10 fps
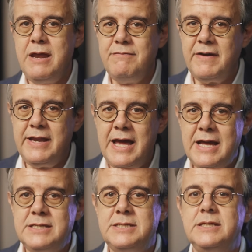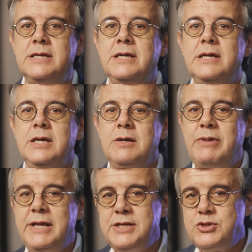In finance,
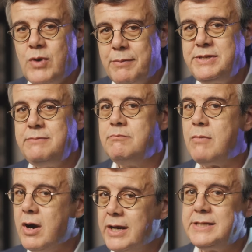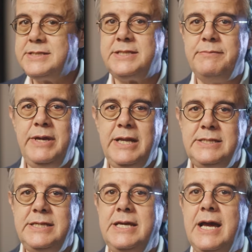by disrupting market
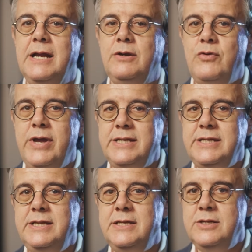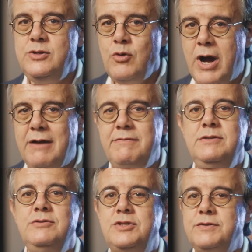stability and creating new
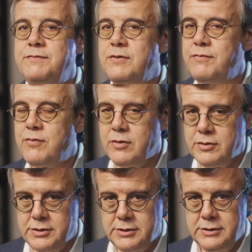avenues for fraud.